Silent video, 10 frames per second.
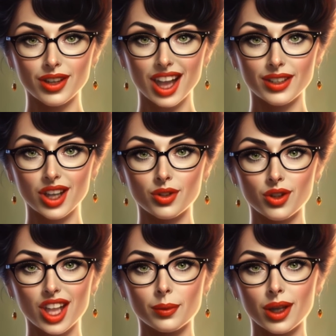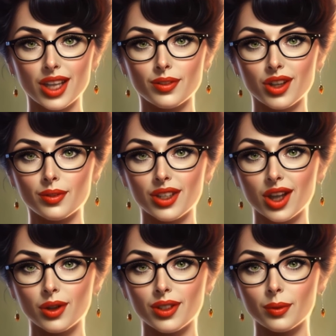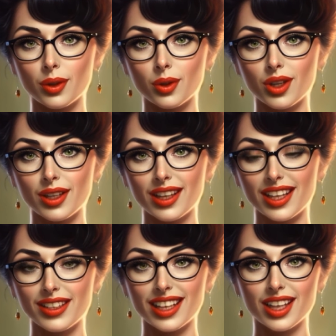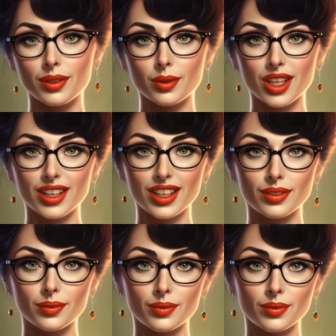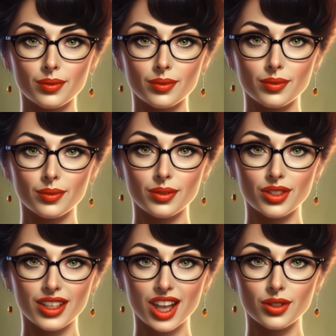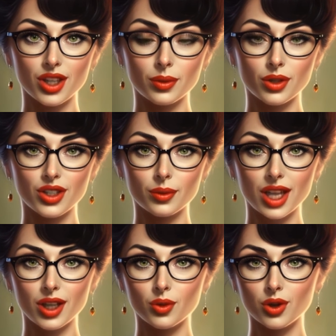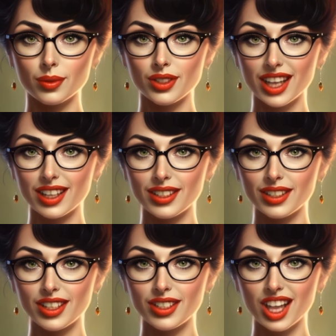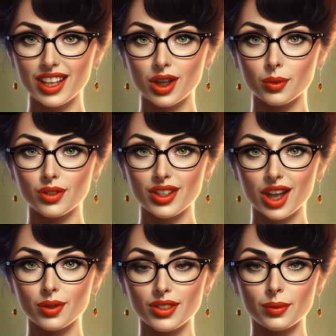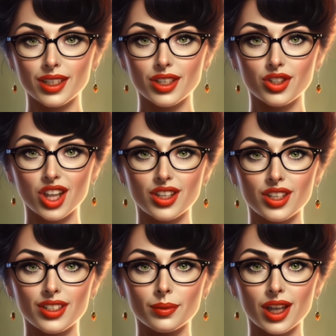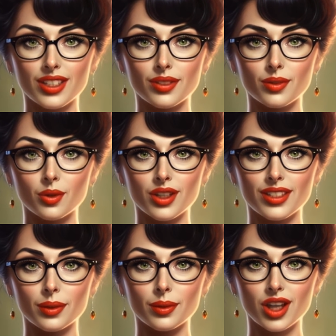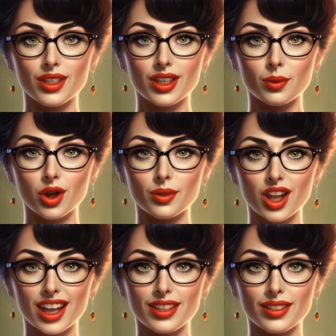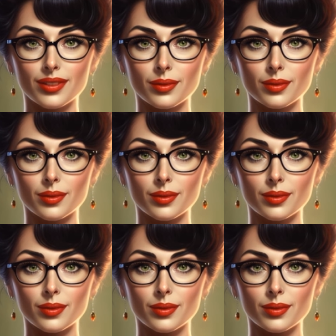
Another key benefit of cloud computing is scalability. Cloud computing platforms can easily scale up or down to meet the changing demands of 3D modeling projects.